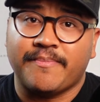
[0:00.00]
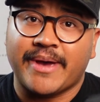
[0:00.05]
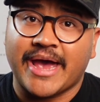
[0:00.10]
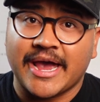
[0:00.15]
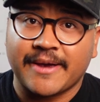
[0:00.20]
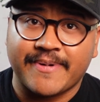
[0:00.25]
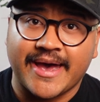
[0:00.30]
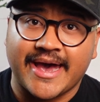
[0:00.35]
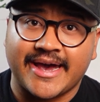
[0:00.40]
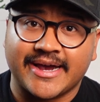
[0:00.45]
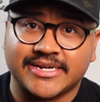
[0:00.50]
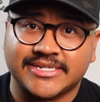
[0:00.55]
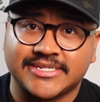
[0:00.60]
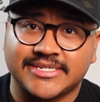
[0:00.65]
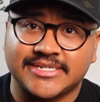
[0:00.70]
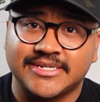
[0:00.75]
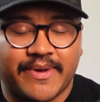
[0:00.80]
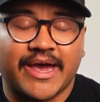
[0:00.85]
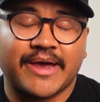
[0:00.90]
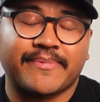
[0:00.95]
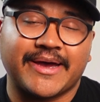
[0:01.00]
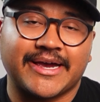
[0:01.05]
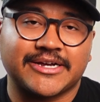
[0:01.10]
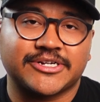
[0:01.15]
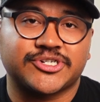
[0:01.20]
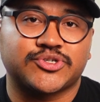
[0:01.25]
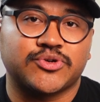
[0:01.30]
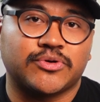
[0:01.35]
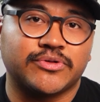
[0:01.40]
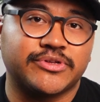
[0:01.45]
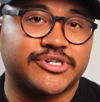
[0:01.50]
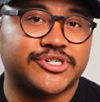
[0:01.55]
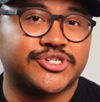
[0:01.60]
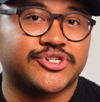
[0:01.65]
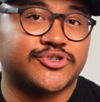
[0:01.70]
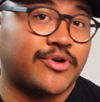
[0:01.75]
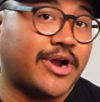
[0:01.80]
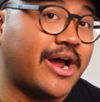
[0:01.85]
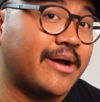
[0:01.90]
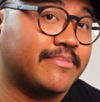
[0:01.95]
backpack shoulder
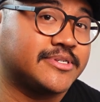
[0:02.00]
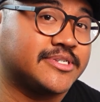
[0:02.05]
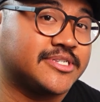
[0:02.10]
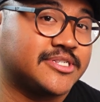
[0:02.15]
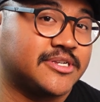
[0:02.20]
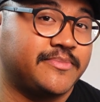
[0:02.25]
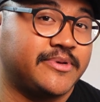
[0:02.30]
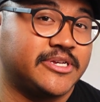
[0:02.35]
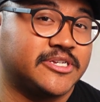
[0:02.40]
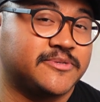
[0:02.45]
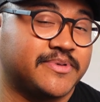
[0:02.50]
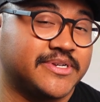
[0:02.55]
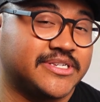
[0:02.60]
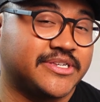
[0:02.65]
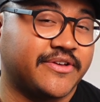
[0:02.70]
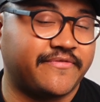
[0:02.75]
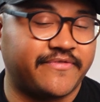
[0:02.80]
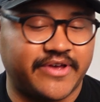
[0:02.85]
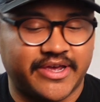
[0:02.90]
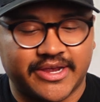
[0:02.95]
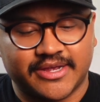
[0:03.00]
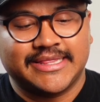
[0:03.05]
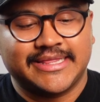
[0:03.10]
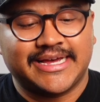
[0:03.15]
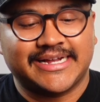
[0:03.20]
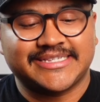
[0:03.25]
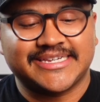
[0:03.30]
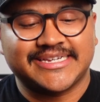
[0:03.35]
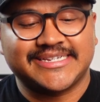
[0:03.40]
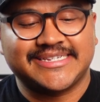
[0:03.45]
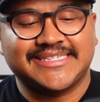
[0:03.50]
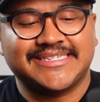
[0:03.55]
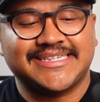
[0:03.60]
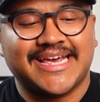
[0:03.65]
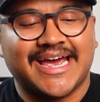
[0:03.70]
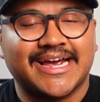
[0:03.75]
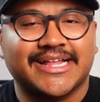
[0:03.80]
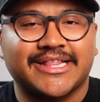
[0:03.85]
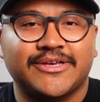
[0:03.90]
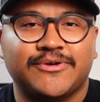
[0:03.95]
straps to be specific. That's
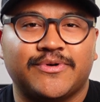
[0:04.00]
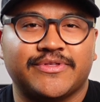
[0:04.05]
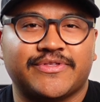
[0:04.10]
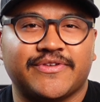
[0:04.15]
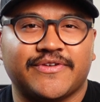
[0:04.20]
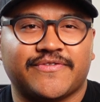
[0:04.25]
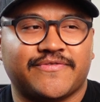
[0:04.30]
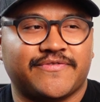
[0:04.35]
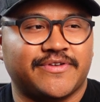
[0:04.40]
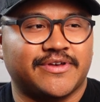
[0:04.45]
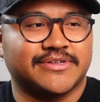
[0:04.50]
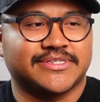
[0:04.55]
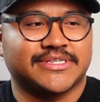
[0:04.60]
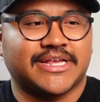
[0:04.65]
exactly what this feels